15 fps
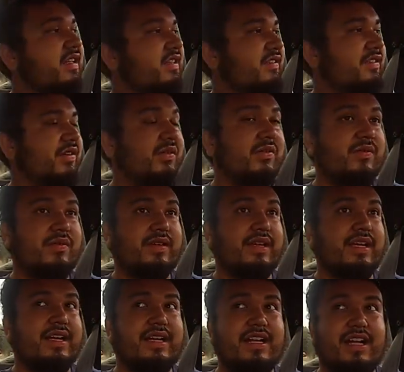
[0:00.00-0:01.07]
So
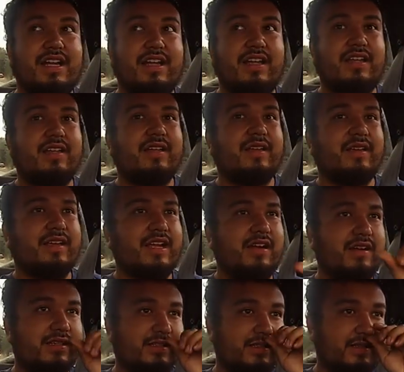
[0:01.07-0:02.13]
yeah, it
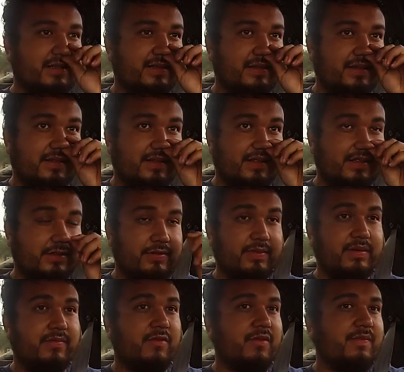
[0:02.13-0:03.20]
carries a little
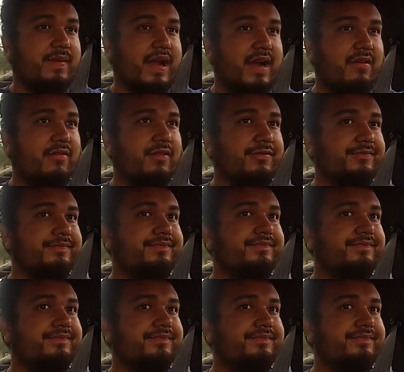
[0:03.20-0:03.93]
bit more power.